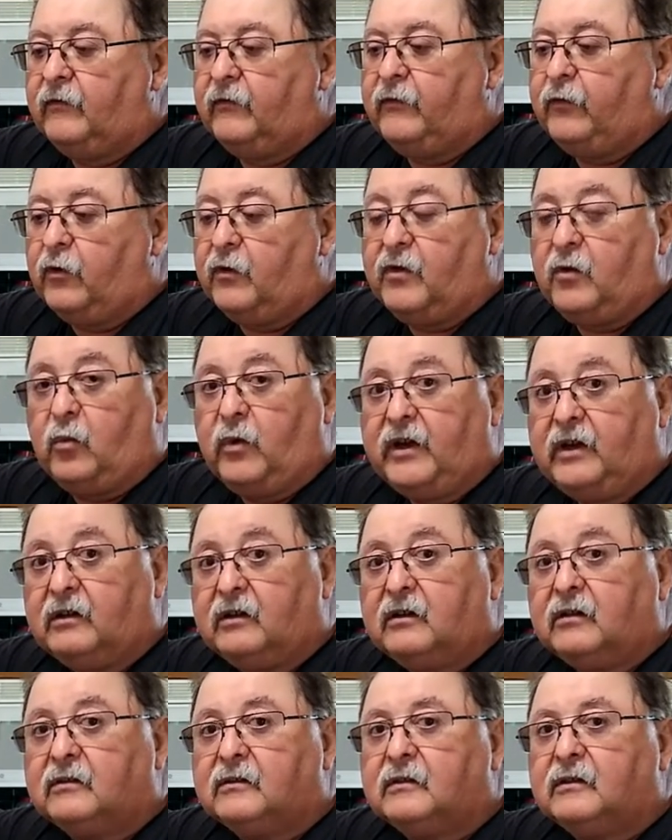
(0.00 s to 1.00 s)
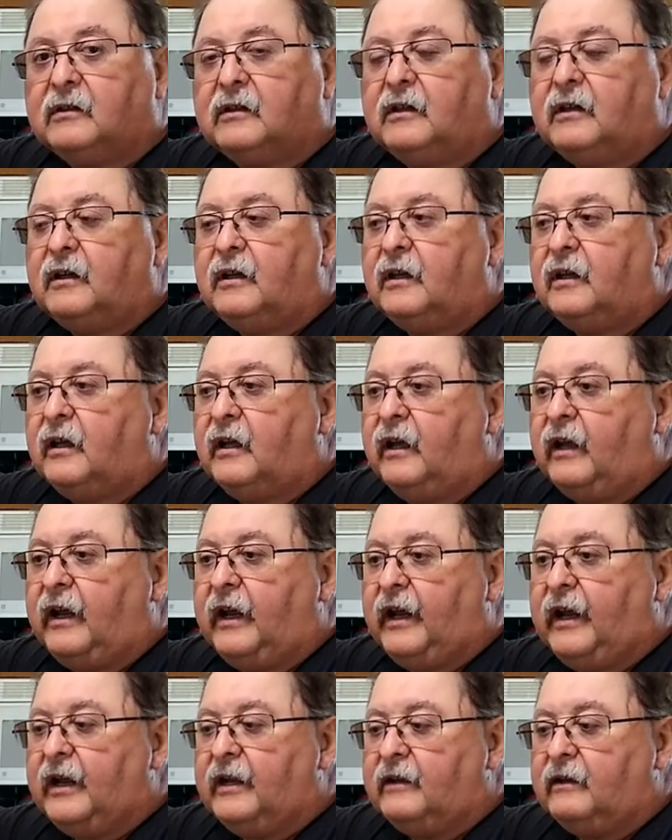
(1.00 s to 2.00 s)
for the winter,
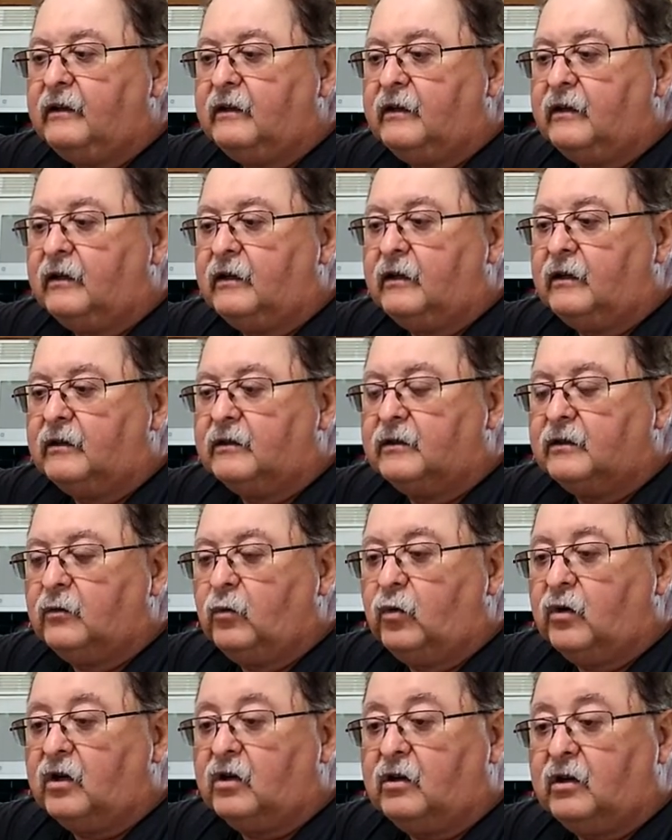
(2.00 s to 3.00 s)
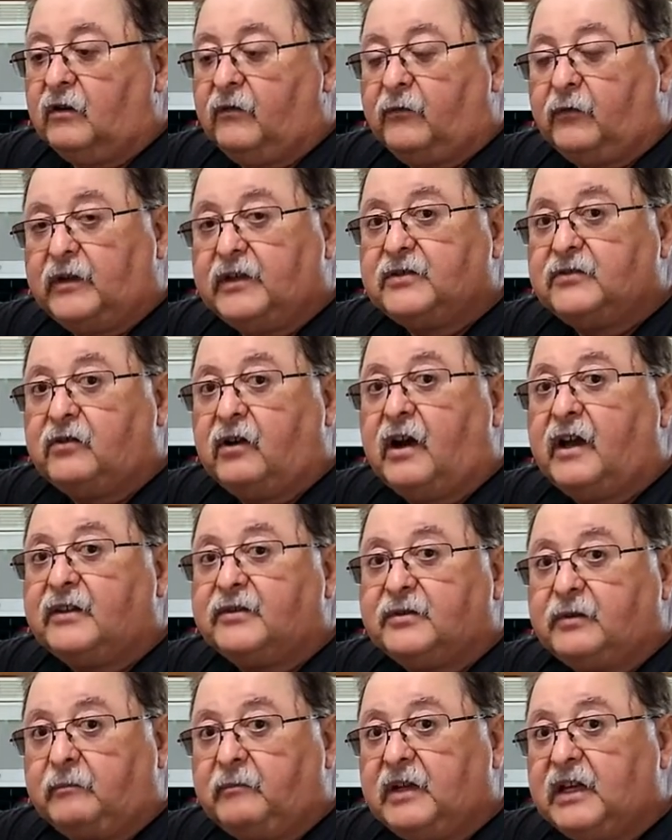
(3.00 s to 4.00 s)
and we're going to freeze dry
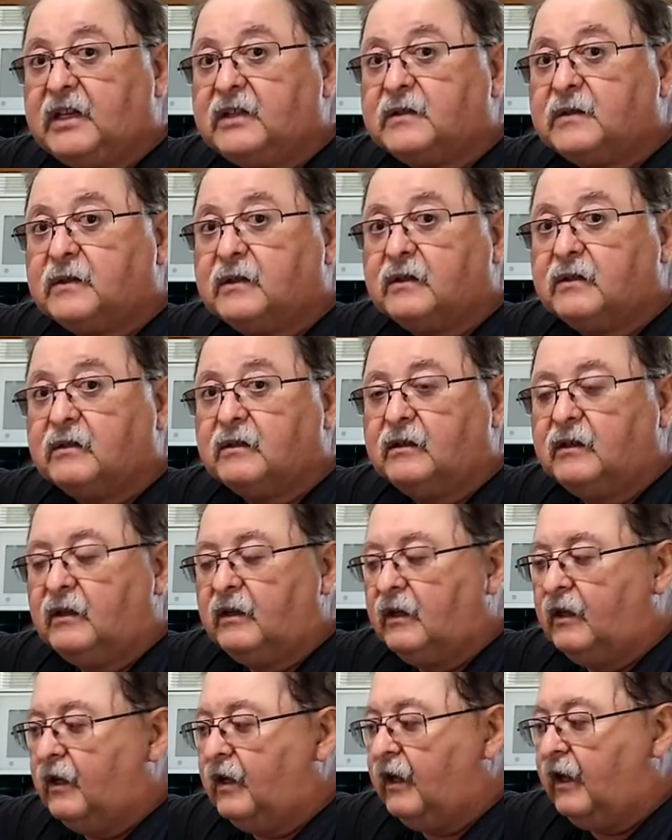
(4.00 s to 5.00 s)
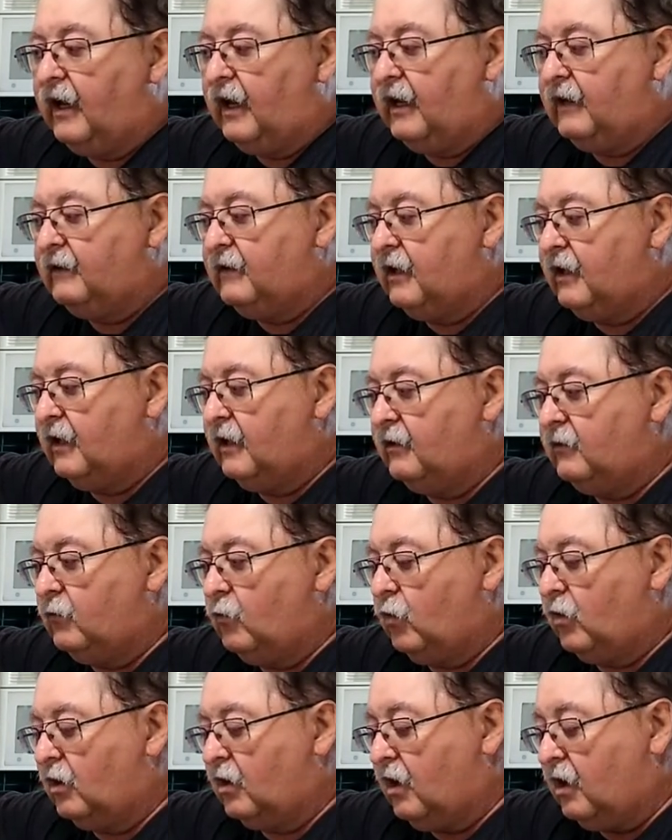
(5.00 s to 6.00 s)
some meats, and
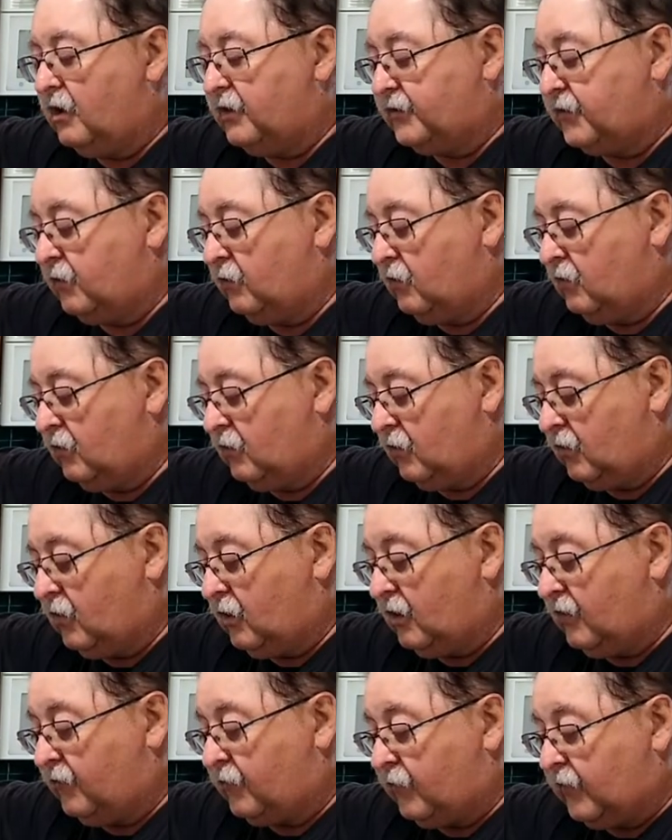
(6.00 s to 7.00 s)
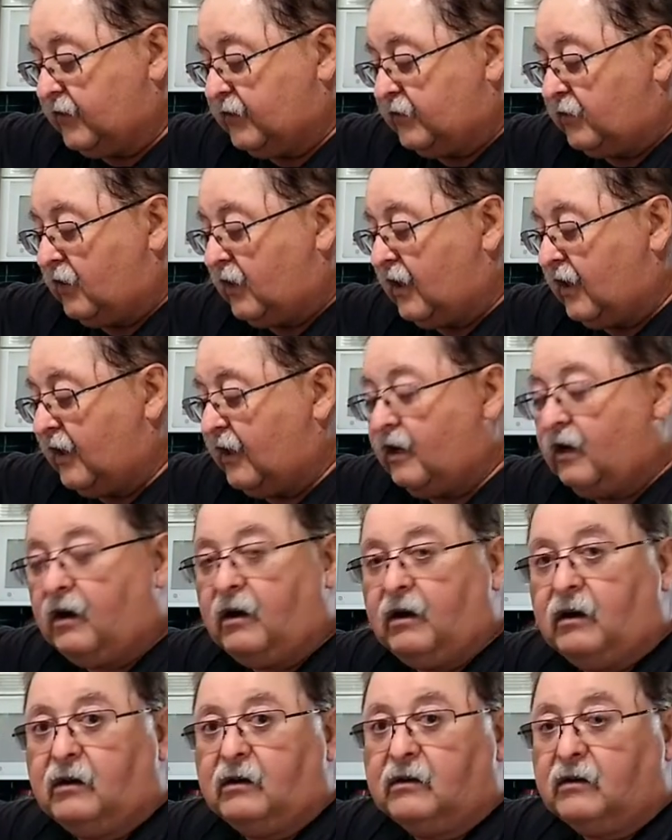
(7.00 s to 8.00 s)
then we're also going to freeze dry
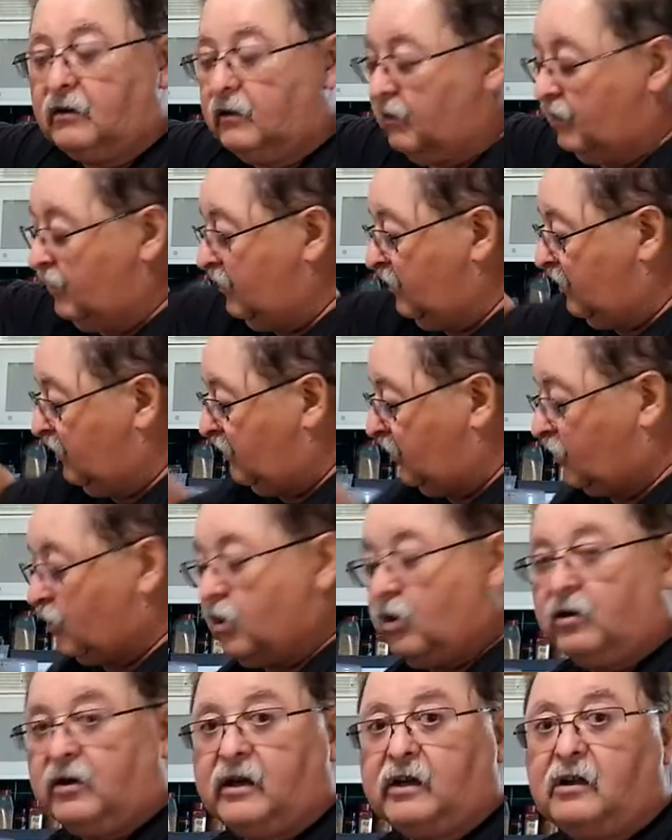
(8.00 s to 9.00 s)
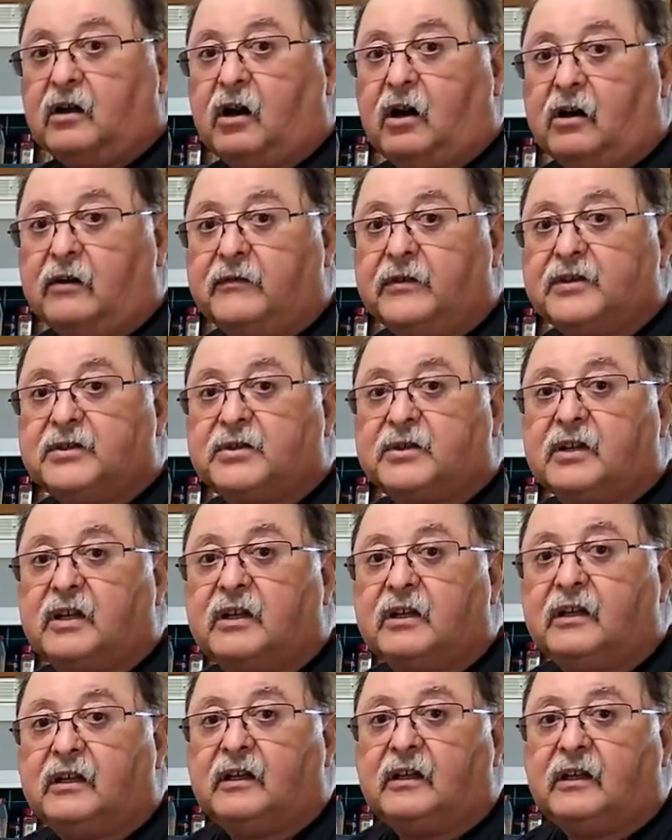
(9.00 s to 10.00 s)
our current harvest
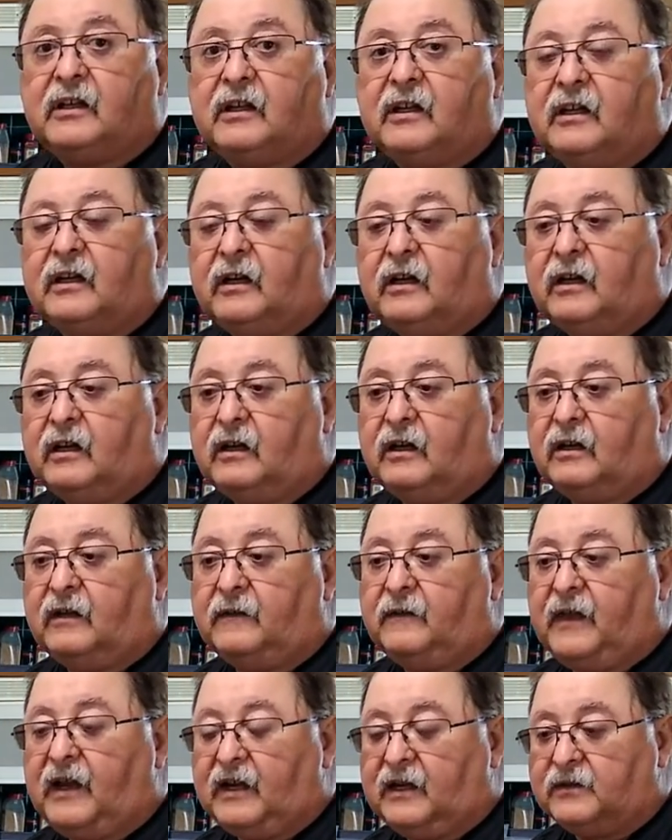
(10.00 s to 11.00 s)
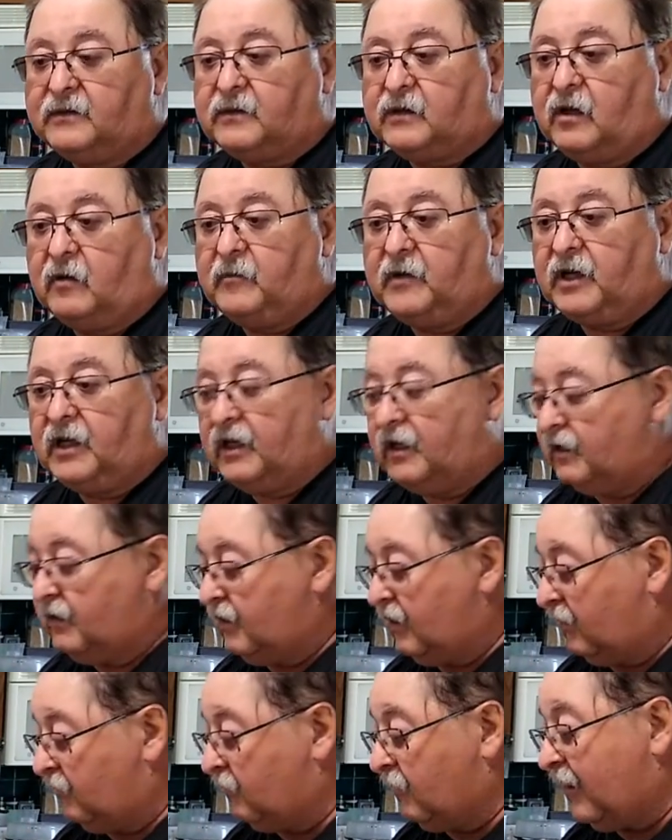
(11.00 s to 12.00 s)
that is coming
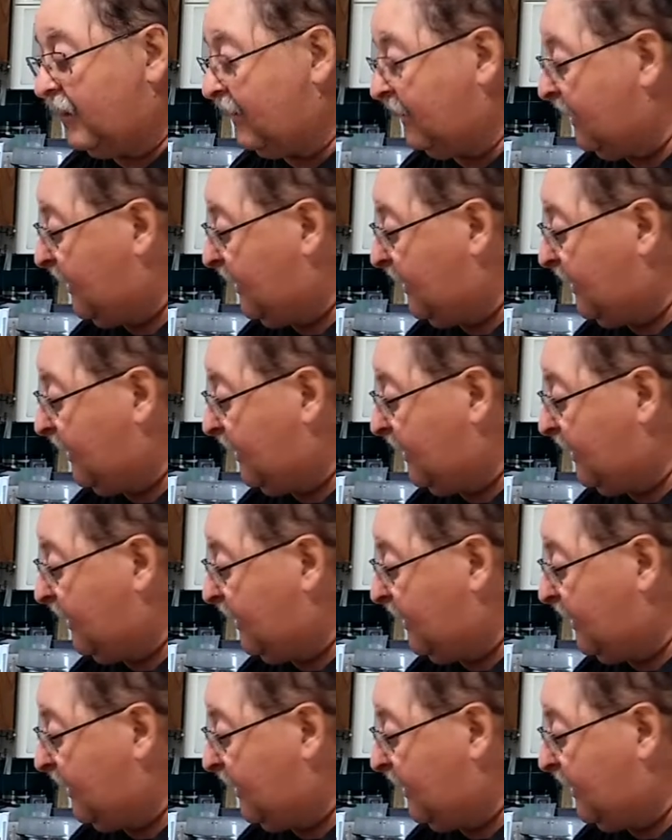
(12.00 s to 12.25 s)
in. And right